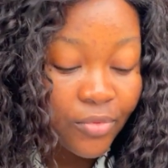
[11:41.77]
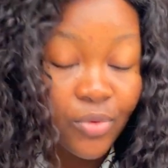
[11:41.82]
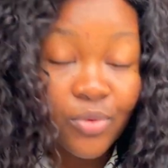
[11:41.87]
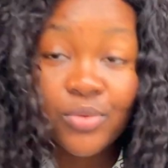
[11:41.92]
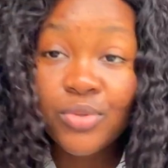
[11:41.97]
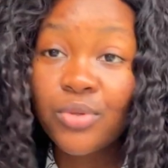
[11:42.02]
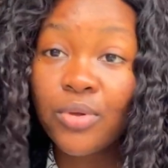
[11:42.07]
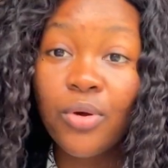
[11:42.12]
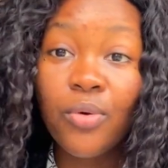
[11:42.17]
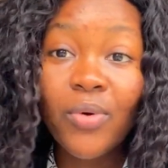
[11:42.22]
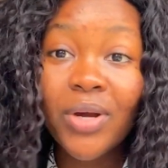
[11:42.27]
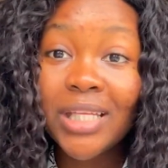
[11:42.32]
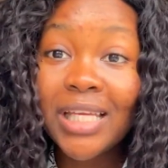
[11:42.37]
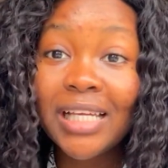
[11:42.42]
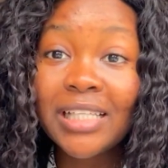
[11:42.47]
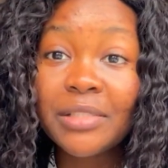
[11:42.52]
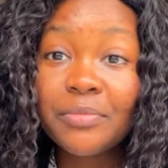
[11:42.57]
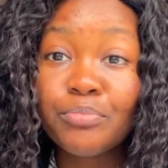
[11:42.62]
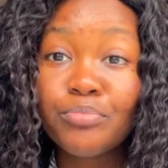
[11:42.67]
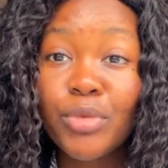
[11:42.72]
so what
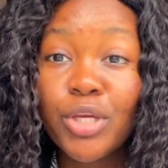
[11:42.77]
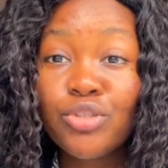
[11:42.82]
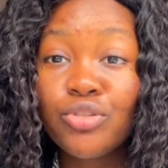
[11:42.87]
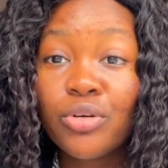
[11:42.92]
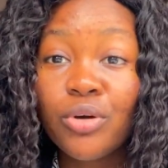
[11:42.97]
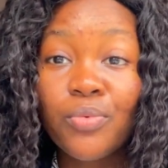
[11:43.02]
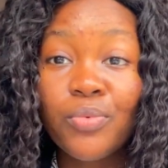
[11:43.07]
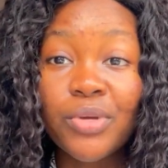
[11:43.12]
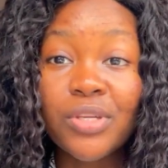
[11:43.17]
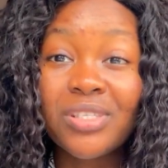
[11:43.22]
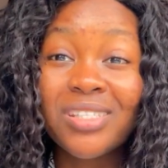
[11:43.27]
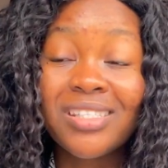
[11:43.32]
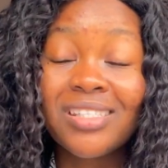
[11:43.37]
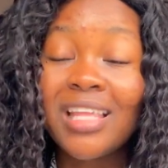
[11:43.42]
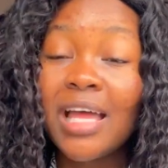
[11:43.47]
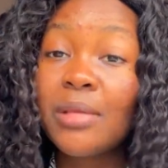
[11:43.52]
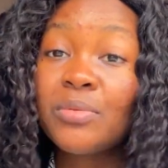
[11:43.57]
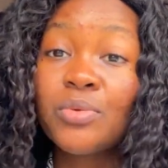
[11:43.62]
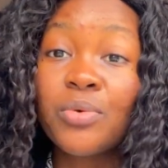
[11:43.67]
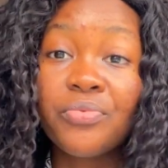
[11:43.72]
are the major
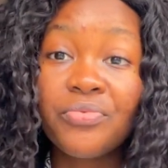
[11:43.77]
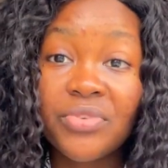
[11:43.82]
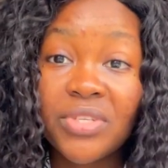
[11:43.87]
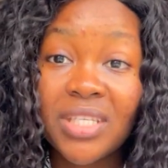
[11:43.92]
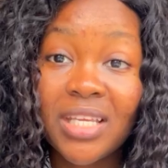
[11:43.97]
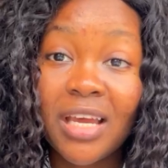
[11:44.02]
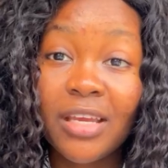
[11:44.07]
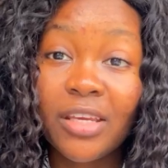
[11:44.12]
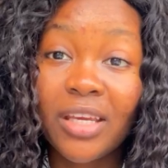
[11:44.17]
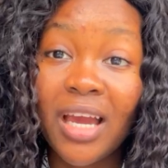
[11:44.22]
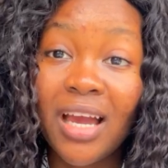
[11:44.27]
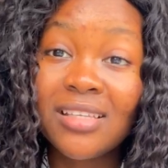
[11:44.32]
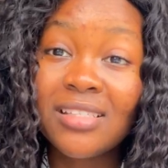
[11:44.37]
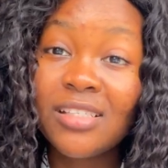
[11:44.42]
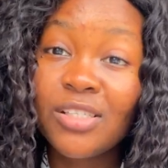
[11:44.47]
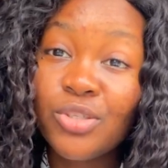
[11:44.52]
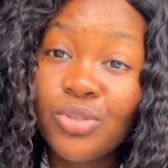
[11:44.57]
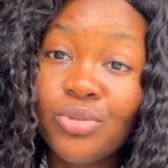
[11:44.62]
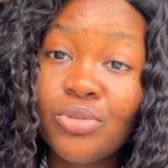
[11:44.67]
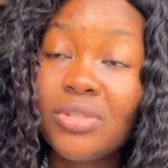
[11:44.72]
types of visa you can
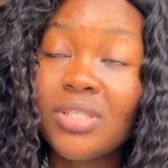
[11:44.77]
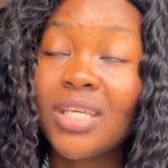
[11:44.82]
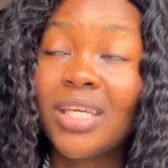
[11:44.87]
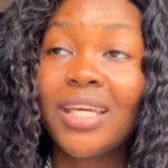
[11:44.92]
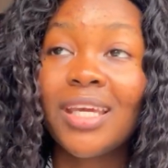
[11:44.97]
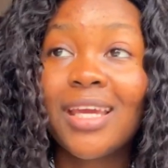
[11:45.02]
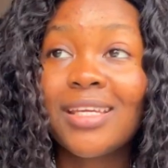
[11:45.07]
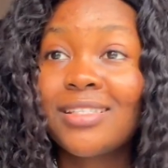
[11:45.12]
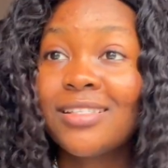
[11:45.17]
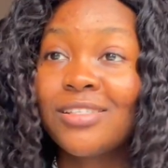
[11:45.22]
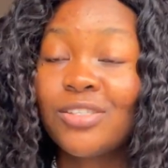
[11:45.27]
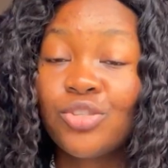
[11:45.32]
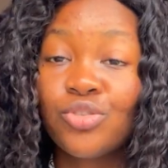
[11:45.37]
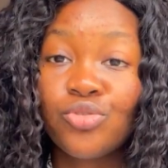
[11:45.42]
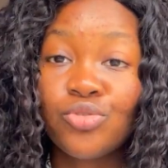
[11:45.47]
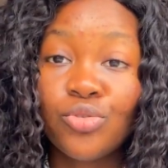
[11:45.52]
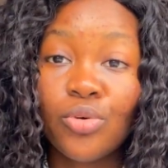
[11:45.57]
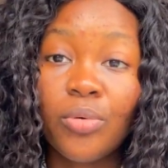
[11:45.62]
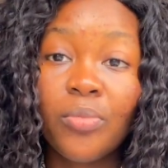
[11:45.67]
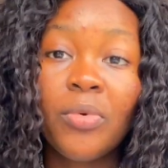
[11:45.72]
actually use in getting this
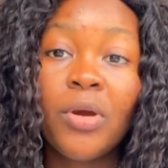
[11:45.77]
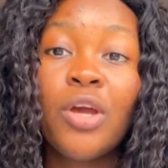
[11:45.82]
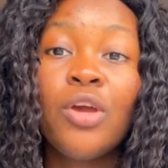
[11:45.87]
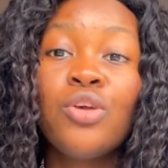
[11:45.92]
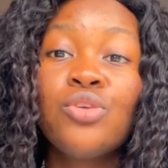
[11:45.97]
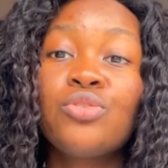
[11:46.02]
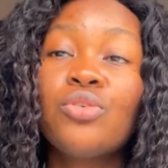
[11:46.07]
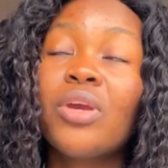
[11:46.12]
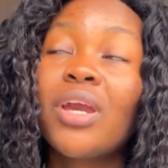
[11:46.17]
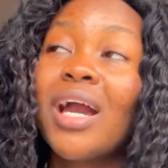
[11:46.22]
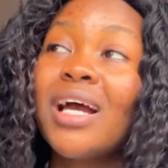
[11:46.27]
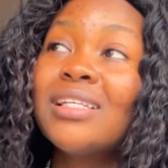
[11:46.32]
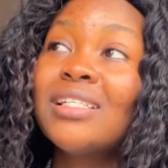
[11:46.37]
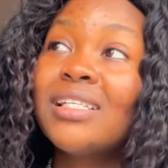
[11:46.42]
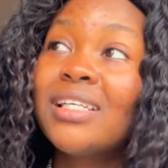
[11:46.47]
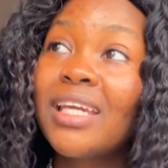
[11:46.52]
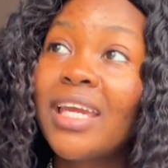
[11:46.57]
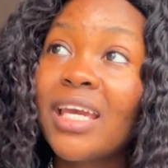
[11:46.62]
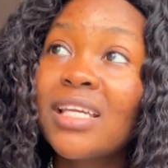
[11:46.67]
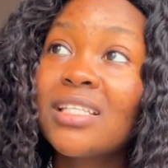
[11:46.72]
job? So you can
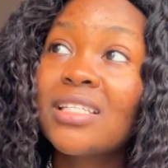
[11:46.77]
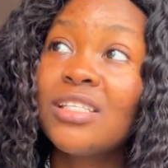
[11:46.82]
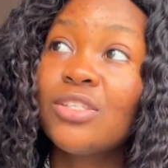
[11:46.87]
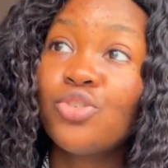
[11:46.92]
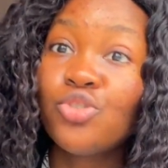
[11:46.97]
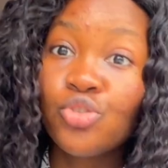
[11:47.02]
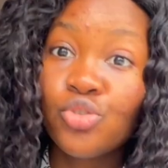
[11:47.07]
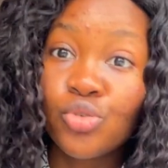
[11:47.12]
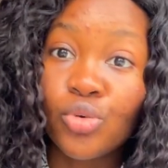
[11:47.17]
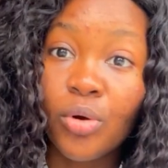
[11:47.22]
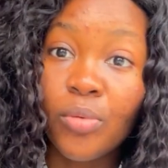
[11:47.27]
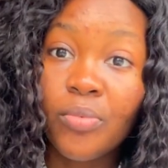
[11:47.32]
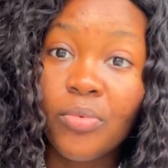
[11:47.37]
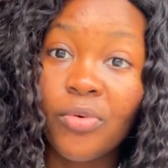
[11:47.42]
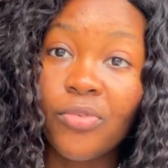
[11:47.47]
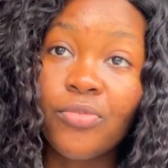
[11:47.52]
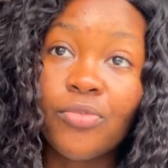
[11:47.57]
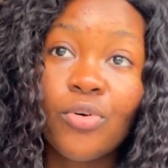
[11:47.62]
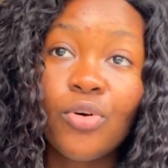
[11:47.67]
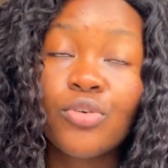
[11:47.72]
actually get this
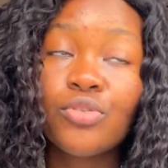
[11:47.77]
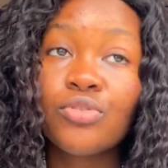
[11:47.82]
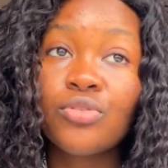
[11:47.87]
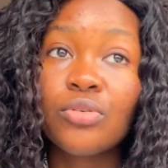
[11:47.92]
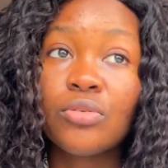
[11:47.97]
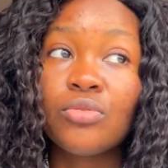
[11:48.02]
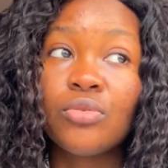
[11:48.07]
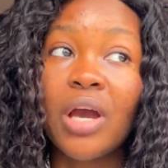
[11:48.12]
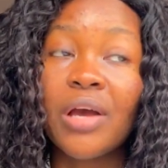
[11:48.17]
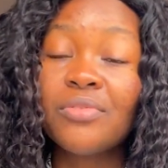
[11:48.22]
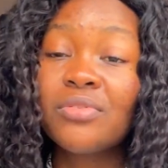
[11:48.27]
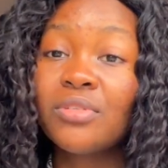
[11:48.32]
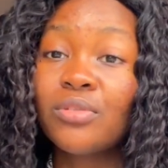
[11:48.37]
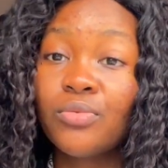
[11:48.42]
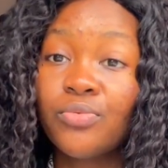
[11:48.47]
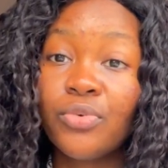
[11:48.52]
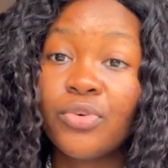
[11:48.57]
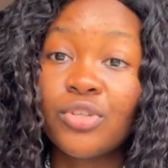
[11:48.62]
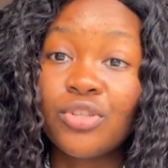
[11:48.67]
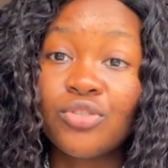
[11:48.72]
job, of course you have to
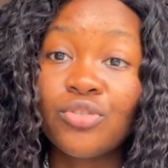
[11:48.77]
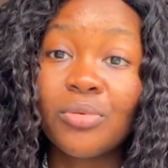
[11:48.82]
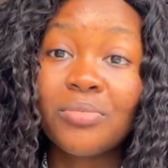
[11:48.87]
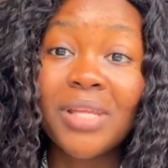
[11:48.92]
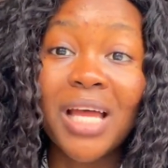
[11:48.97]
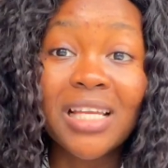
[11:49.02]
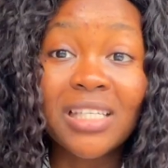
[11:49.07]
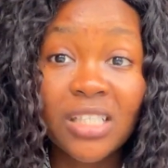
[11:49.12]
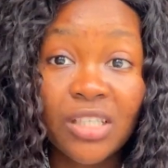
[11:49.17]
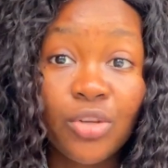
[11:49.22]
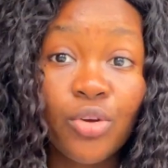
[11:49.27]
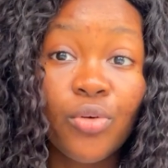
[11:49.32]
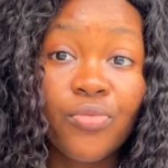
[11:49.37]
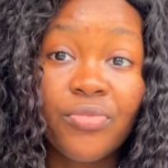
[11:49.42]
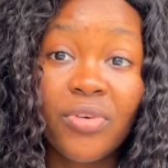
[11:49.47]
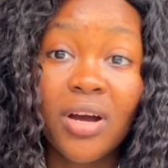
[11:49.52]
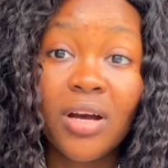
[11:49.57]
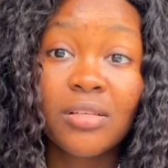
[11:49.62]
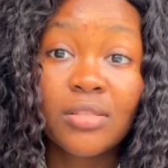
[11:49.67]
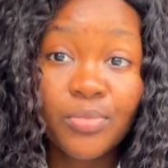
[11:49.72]
look for the job that actually
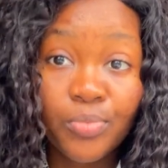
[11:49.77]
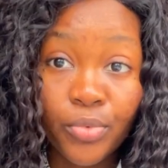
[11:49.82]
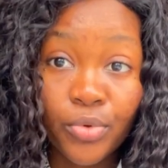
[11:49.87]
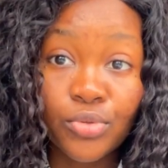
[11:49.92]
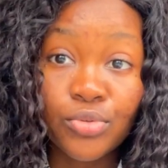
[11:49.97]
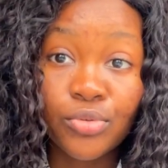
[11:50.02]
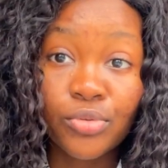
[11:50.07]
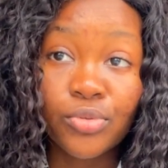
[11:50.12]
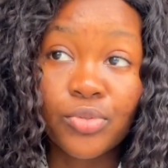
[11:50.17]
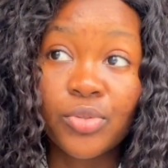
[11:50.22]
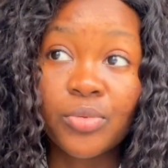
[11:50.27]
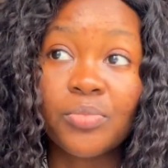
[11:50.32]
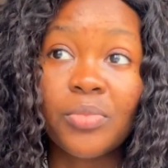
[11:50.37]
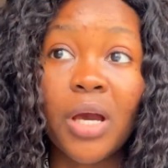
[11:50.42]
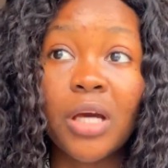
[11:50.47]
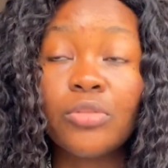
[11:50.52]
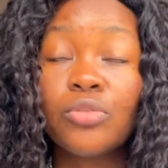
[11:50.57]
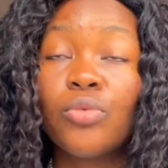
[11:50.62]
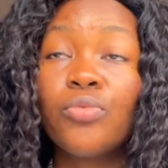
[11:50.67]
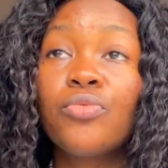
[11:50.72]
offer sponsorship,
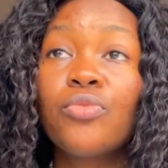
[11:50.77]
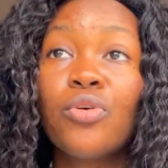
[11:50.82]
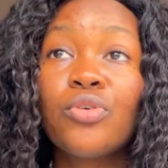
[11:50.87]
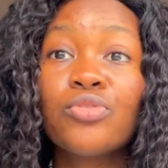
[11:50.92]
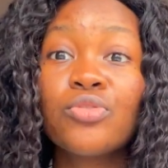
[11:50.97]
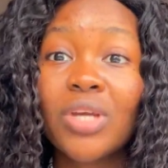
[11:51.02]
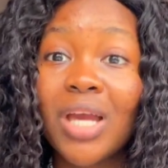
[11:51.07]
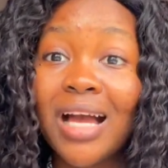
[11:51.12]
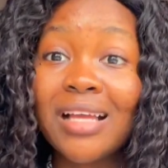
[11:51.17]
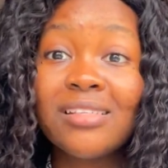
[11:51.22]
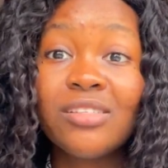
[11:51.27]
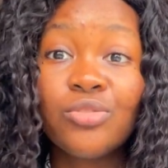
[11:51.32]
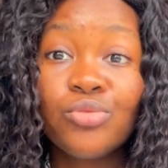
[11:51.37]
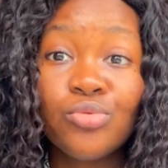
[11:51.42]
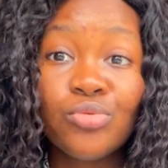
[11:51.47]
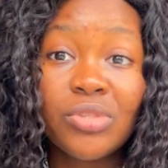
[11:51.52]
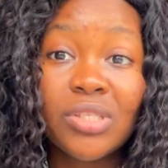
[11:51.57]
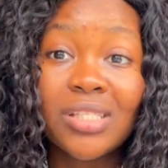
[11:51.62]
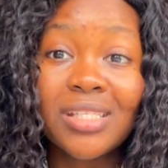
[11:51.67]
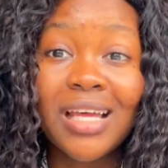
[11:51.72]
and of course you can actually
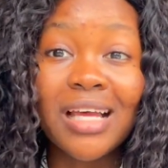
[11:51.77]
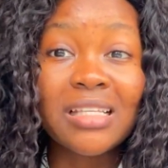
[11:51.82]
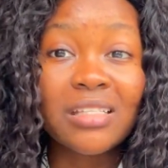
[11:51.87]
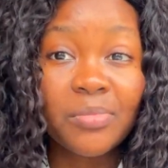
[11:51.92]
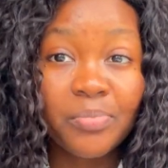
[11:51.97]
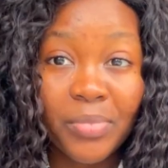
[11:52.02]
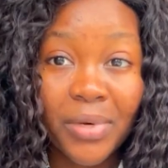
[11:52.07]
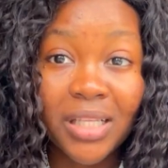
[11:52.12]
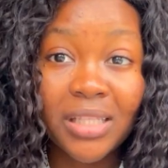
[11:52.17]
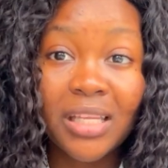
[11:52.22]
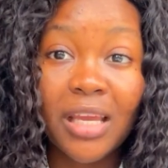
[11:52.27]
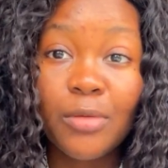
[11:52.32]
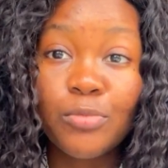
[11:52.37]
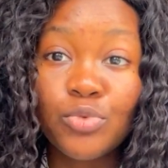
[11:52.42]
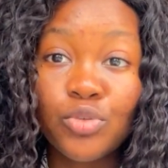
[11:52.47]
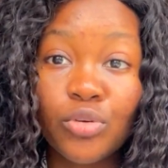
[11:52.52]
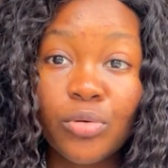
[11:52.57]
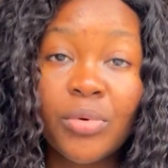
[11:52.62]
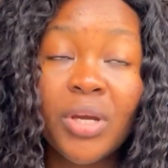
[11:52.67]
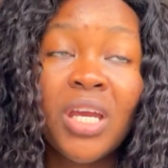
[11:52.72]
do this as a
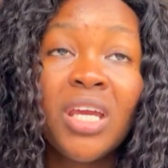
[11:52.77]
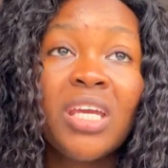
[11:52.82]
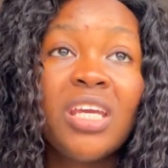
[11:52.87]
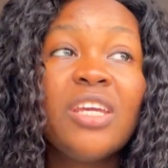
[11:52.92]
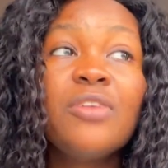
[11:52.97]
part-time job.